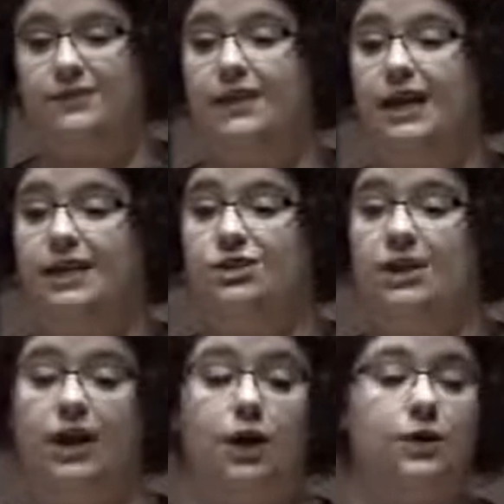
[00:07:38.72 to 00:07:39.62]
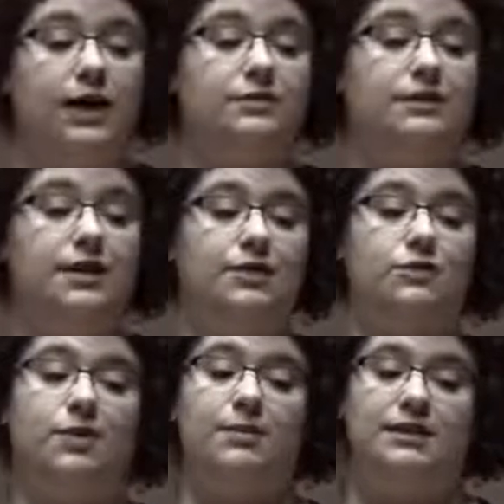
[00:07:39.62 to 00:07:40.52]
Guys, you can go downstairs
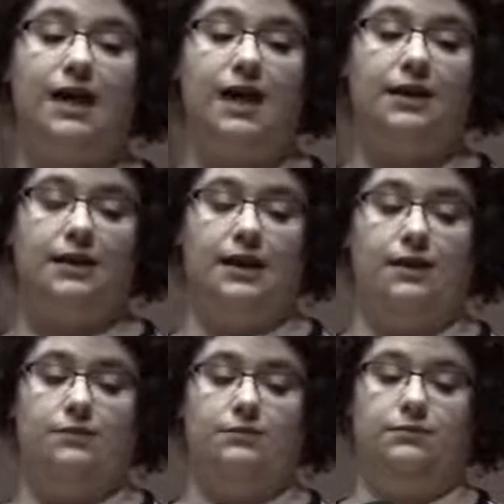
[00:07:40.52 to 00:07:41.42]
with Miss Holly now.